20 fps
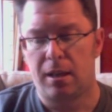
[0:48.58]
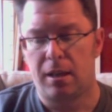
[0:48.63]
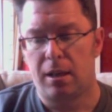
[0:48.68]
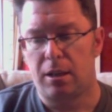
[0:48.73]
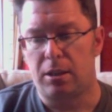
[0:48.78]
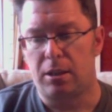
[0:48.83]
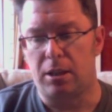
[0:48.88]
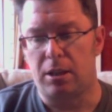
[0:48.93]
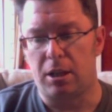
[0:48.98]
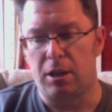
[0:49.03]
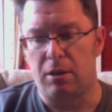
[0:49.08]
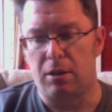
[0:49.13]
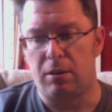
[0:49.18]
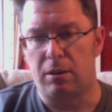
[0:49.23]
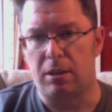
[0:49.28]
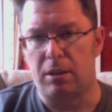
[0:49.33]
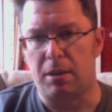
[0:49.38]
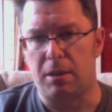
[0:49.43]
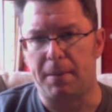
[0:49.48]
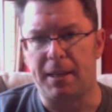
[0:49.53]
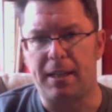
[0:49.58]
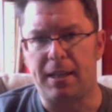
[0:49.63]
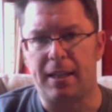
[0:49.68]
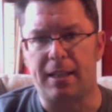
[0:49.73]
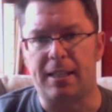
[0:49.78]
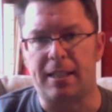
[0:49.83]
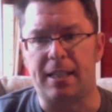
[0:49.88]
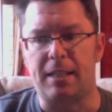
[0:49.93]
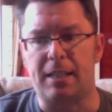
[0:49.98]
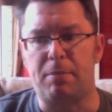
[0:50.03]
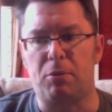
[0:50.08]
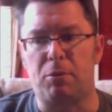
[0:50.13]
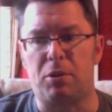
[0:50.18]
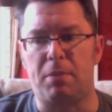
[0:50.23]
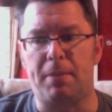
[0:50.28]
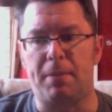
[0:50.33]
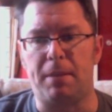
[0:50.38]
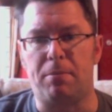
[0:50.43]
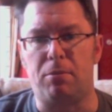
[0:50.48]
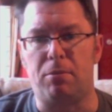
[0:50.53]
So to make it accessible to
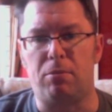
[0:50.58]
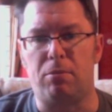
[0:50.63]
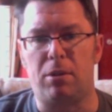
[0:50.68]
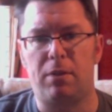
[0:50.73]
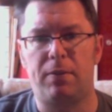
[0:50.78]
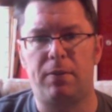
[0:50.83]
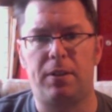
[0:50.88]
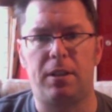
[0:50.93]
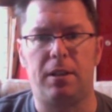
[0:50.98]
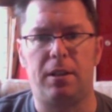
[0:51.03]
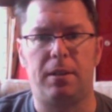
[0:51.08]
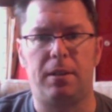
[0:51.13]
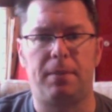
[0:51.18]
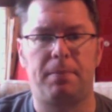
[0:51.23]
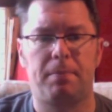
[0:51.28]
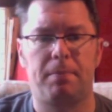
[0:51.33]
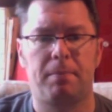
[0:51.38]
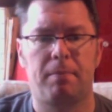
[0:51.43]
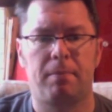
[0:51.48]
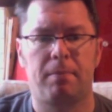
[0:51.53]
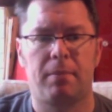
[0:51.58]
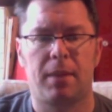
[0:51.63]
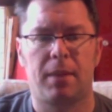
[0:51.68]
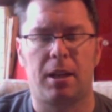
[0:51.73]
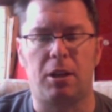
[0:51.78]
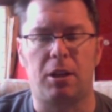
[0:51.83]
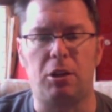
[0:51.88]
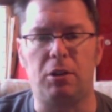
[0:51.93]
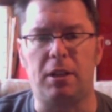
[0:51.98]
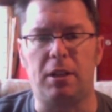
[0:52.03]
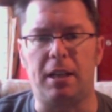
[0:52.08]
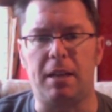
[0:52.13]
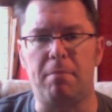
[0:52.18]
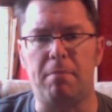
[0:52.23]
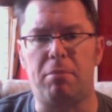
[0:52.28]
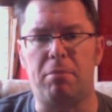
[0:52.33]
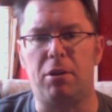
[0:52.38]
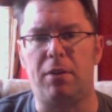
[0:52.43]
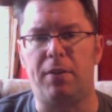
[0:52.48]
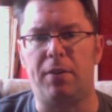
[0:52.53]
people, rather than using the
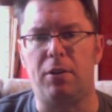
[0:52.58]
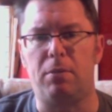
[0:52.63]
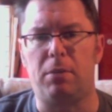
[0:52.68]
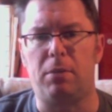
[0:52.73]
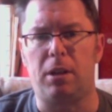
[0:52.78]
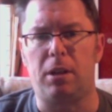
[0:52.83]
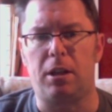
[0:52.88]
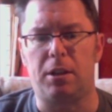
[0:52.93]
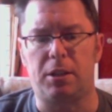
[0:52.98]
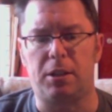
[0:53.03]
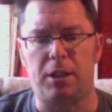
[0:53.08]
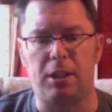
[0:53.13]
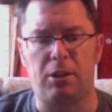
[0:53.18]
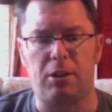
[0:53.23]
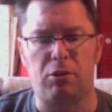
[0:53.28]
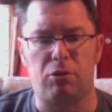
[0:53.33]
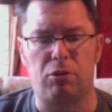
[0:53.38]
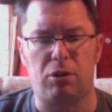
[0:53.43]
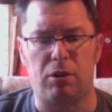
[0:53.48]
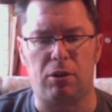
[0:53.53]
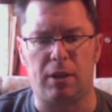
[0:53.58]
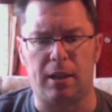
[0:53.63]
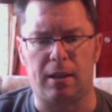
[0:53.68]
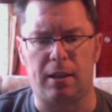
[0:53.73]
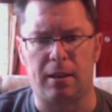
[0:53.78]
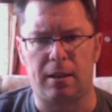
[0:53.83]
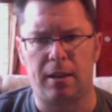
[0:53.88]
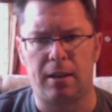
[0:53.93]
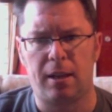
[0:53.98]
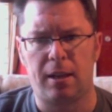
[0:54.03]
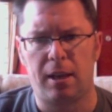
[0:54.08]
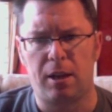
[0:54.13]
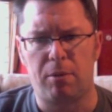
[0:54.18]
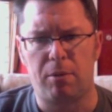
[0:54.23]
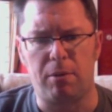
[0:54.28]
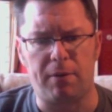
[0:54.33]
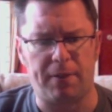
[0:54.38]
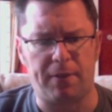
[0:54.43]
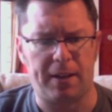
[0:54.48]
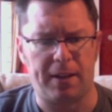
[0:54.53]
input of a normal RC controller,
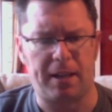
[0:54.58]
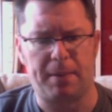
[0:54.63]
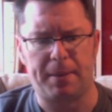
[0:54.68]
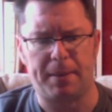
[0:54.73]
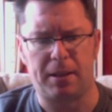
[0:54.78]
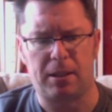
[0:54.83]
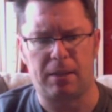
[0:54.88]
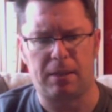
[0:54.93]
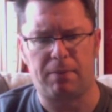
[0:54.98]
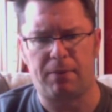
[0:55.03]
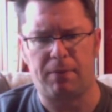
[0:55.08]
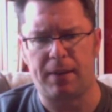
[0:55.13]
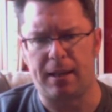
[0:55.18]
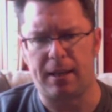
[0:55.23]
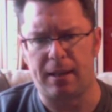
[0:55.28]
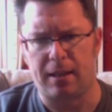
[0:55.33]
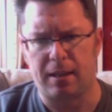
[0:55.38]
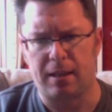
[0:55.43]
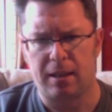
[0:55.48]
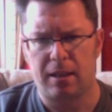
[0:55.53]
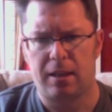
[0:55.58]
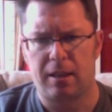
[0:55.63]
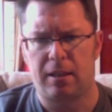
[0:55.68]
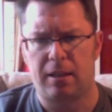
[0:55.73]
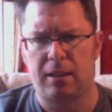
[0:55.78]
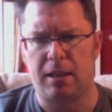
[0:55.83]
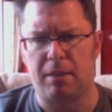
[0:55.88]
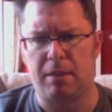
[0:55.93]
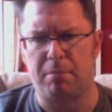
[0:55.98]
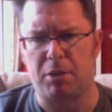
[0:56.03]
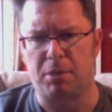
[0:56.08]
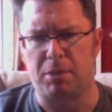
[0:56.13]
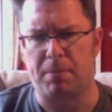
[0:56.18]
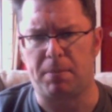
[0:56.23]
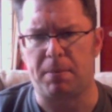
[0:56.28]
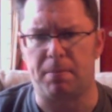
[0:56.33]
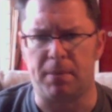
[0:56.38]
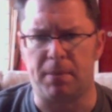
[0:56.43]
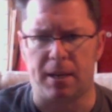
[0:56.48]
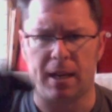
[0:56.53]
we're thinking about something that most
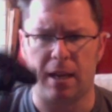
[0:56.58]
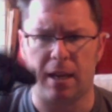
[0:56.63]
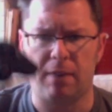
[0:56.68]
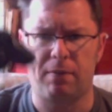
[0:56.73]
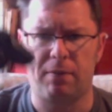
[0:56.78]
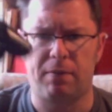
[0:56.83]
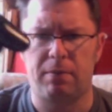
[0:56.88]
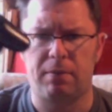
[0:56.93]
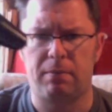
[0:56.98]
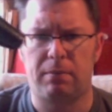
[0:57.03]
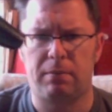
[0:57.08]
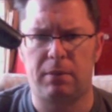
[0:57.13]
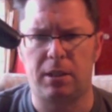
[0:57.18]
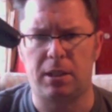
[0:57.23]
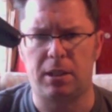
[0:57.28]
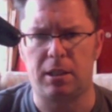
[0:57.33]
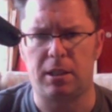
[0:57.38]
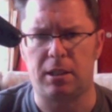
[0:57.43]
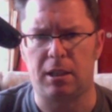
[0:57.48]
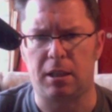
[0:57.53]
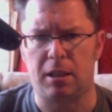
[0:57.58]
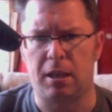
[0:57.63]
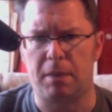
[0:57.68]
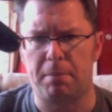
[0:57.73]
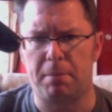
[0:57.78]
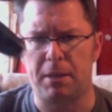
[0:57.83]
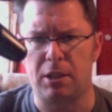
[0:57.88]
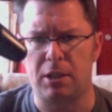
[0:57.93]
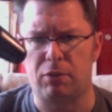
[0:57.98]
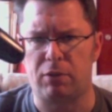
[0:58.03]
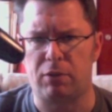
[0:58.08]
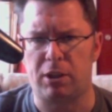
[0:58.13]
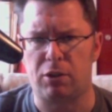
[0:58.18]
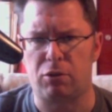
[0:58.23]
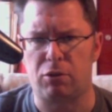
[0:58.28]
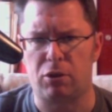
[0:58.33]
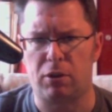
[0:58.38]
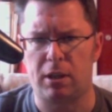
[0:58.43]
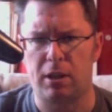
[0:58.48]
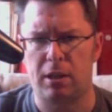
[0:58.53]
people might have. This is a PS3
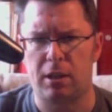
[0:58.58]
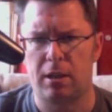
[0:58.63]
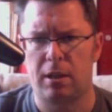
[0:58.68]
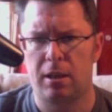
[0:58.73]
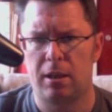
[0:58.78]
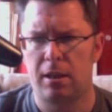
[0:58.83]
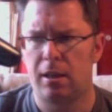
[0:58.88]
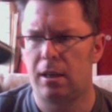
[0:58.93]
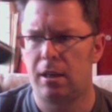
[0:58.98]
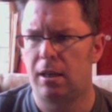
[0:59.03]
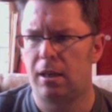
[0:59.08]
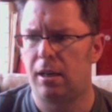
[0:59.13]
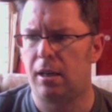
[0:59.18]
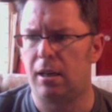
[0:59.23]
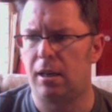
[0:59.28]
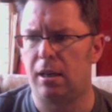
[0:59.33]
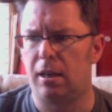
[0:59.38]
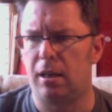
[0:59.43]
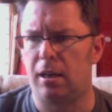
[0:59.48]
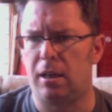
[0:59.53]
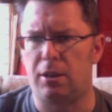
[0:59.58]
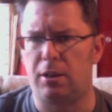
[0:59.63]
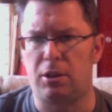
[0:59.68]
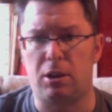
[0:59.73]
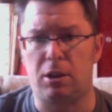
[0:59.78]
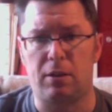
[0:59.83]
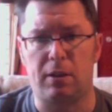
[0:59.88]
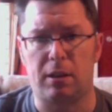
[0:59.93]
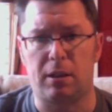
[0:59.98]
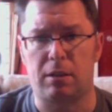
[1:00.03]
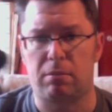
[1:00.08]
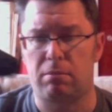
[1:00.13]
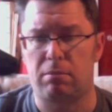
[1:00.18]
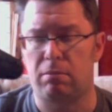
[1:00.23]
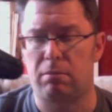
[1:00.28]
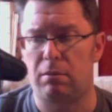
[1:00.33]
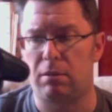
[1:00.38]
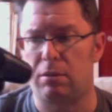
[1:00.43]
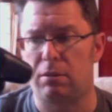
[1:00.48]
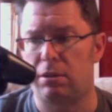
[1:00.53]
controller.
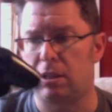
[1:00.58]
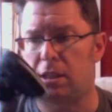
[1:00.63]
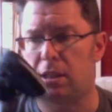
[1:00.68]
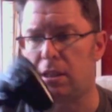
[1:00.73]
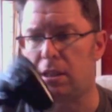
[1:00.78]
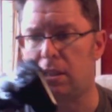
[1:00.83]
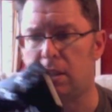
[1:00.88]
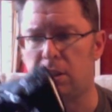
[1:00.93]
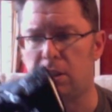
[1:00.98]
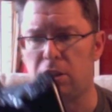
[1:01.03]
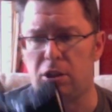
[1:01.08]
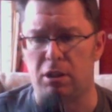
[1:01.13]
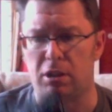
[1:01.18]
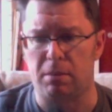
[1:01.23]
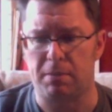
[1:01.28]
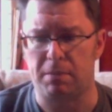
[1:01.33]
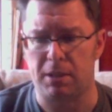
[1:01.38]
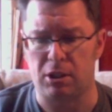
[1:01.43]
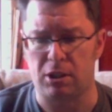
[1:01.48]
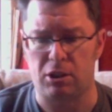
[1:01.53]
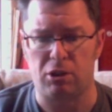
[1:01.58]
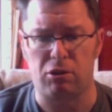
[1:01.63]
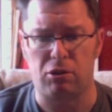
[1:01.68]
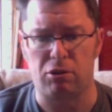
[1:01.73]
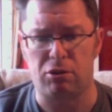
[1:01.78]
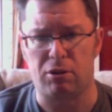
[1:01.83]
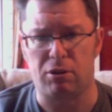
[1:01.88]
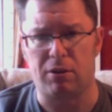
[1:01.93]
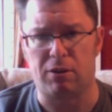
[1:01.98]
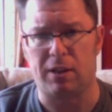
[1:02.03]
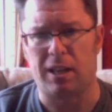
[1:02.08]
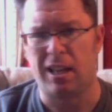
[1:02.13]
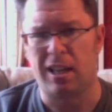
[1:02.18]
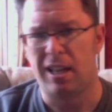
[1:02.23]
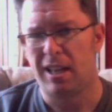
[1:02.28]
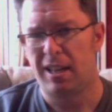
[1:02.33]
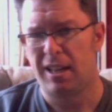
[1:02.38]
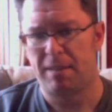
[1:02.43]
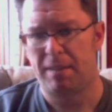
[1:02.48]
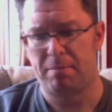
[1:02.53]
Atarix tested this using a PS2 controller,
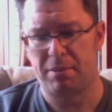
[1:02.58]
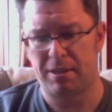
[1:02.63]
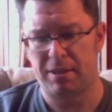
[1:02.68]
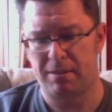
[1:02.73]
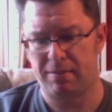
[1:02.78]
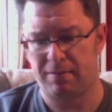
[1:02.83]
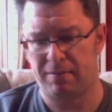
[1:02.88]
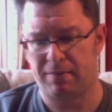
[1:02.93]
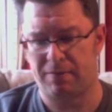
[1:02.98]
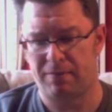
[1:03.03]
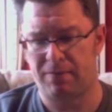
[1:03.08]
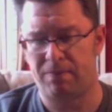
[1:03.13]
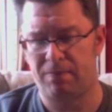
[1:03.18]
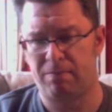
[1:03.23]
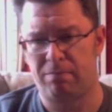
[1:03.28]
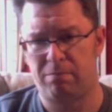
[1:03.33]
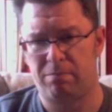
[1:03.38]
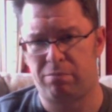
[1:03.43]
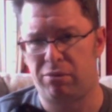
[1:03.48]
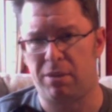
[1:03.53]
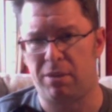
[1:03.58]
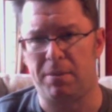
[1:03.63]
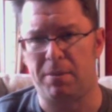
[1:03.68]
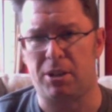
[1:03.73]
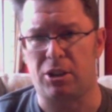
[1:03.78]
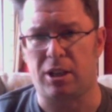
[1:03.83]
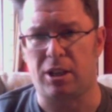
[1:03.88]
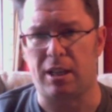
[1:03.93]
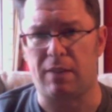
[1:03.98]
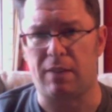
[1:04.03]
but pretty much any